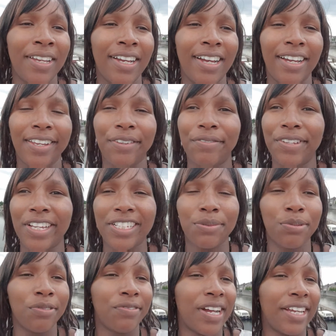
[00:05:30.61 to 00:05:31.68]
If he has
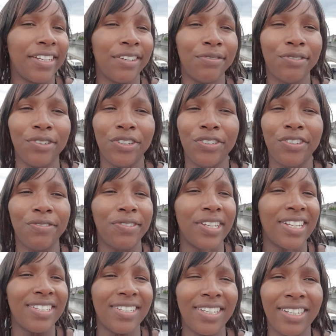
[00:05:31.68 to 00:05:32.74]
provided for you, if he
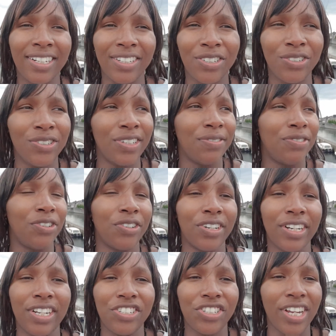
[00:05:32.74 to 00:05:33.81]
has healed you, if you're
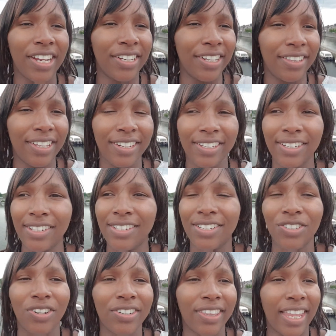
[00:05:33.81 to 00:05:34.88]
on a journey that is
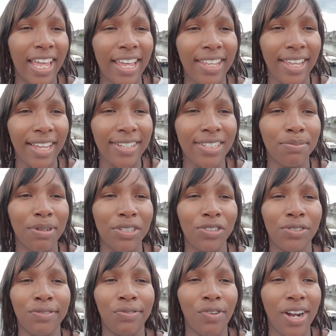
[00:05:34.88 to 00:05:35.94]
not there yet, but
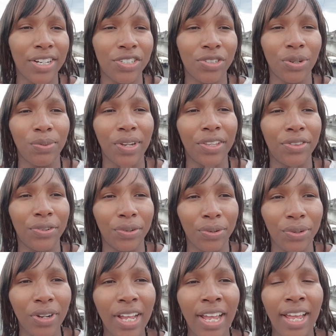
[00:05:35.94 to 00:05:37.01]
you've walked your way
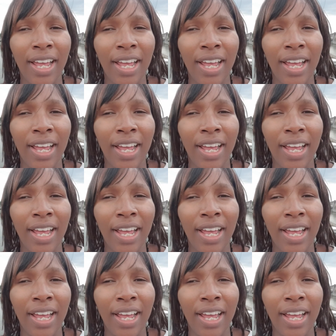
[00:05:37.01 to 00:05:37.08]
through,